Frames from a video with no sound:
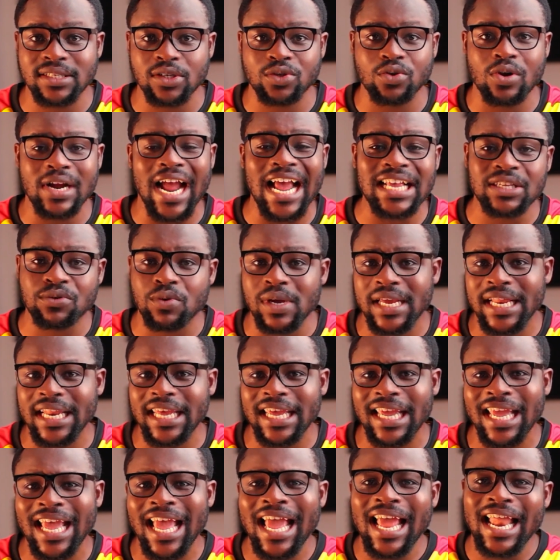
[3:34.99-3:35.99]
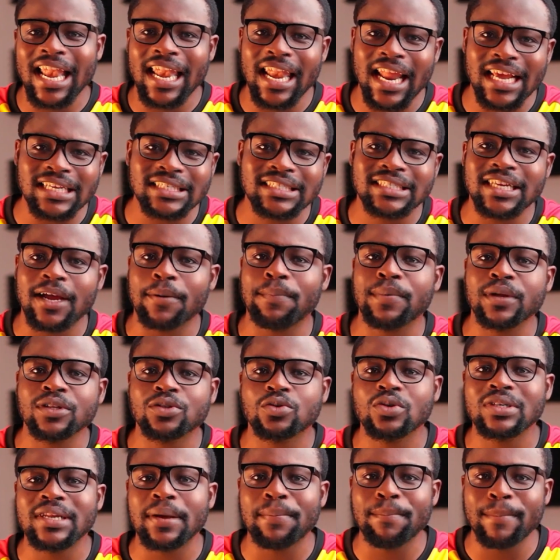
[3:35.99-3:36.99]
So guys, quickly, let's jump
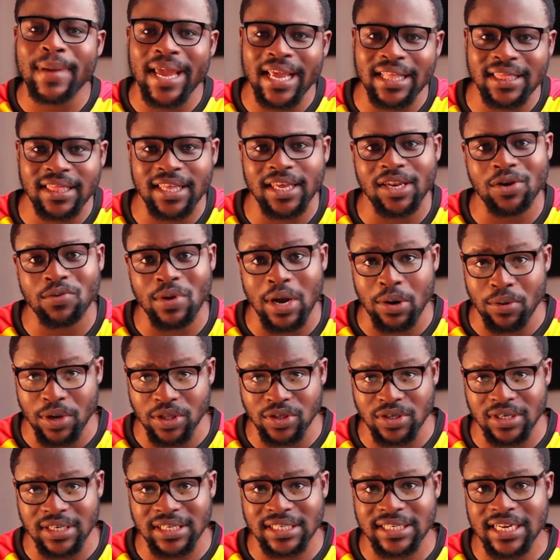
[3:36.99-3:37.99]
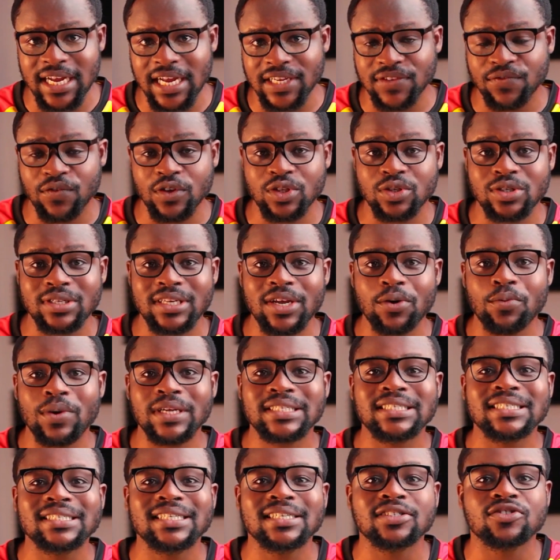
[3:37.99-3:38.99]
into the main thing we are going to discuss for today,
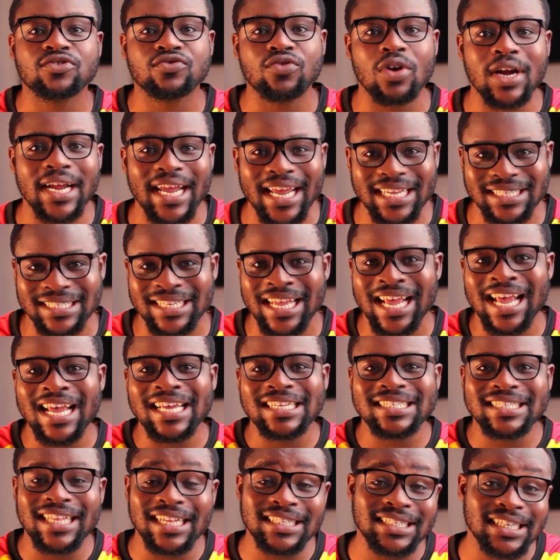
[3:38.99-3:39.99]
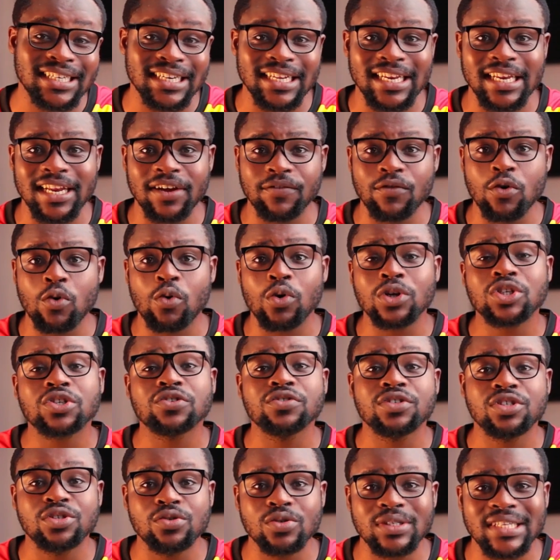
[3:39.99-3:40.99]
which is the strongest starting 11 Coach
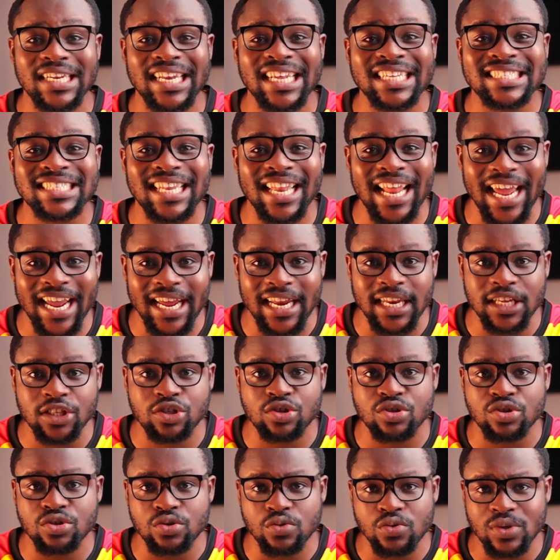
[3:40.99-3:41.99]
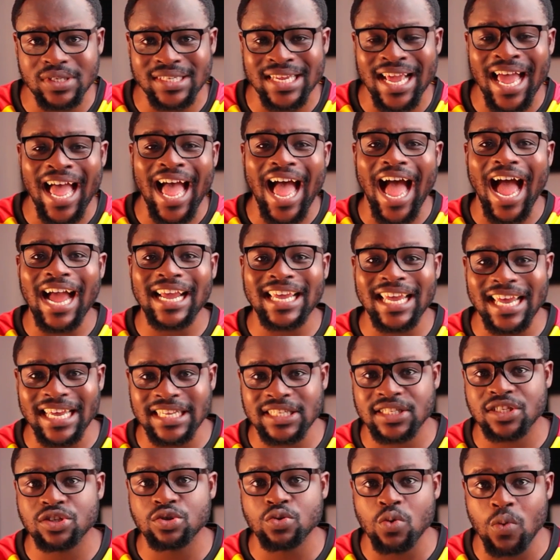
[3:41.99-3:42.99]
Chris Hughton is likely to use
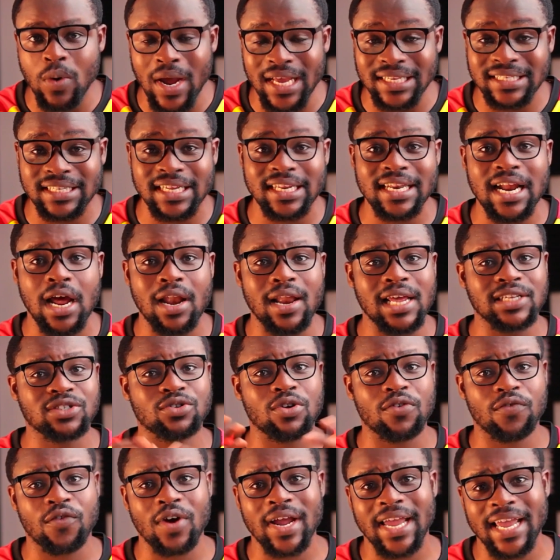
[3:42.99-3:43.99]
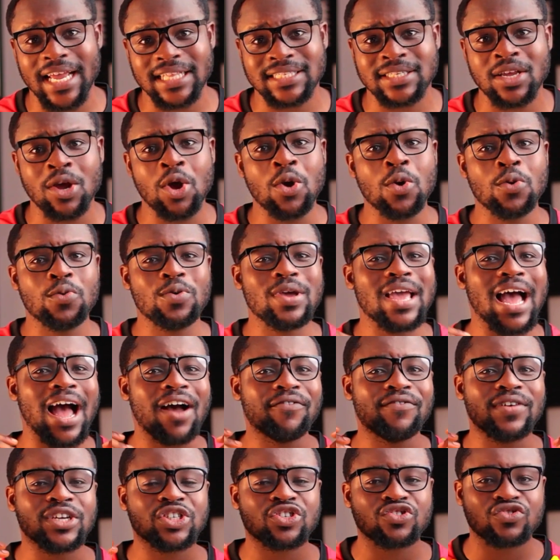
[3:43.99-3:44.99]
against USA. Now, let's not forget, we
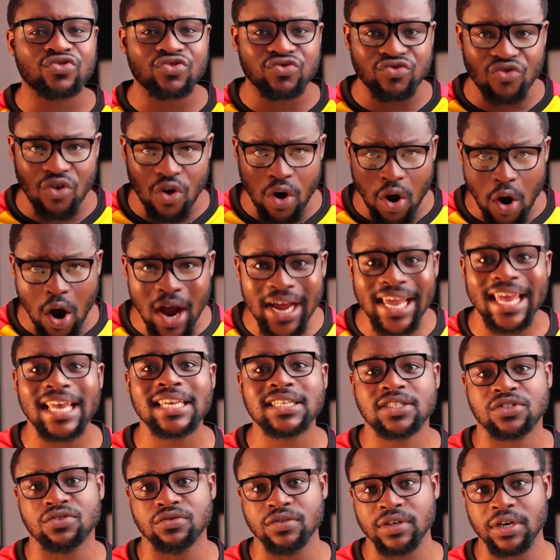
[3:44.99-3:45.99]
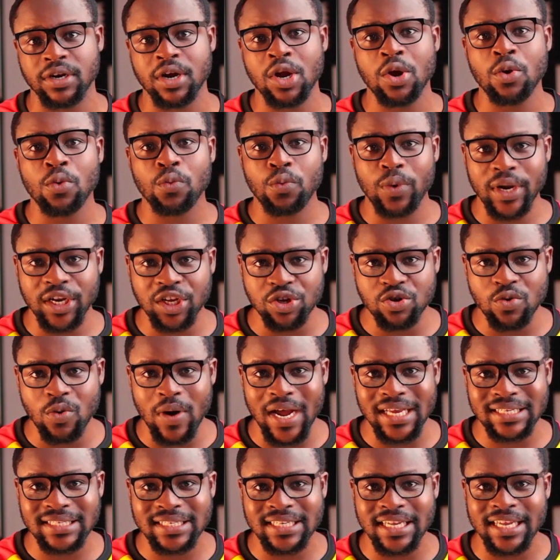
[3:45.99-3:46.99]
have a strong history with
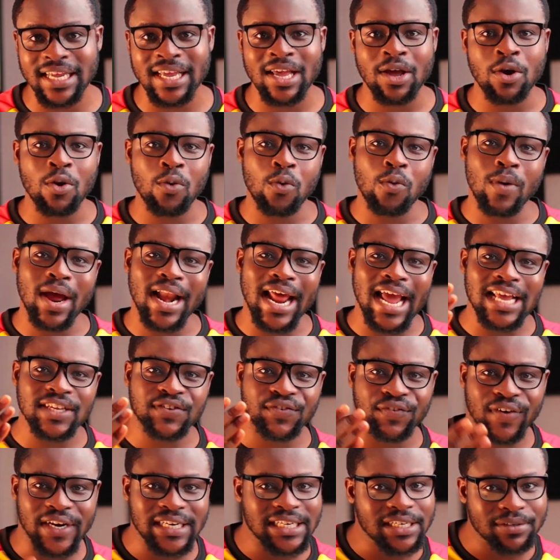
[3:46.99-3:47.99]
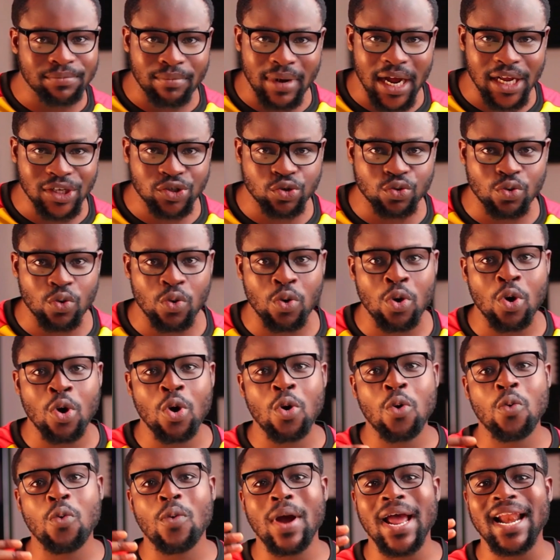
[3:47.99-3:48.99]
USA, whether it's friendly match or
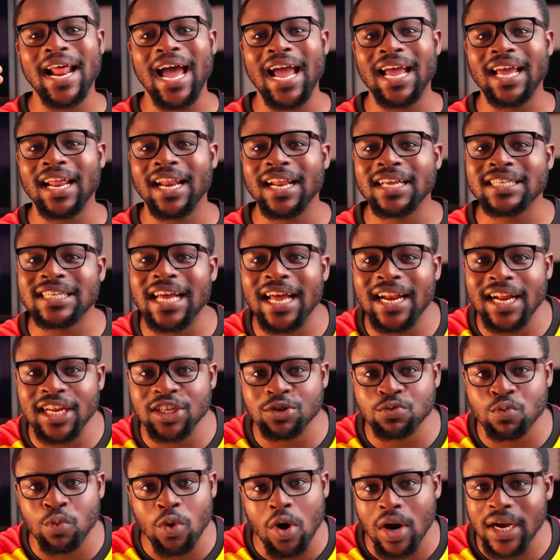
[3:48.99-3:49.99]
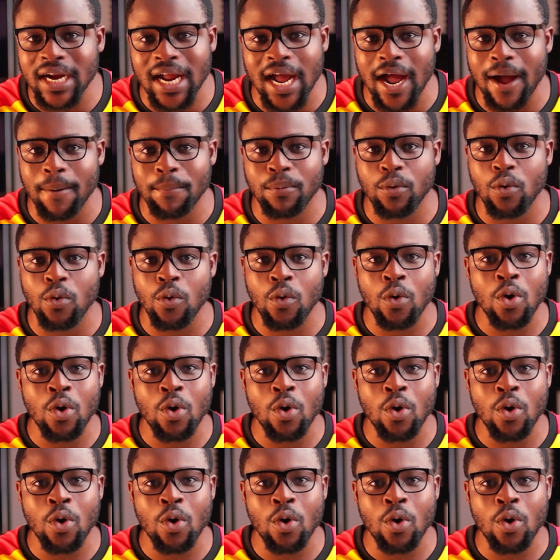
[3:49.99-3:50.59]
whether it is at the World Cup.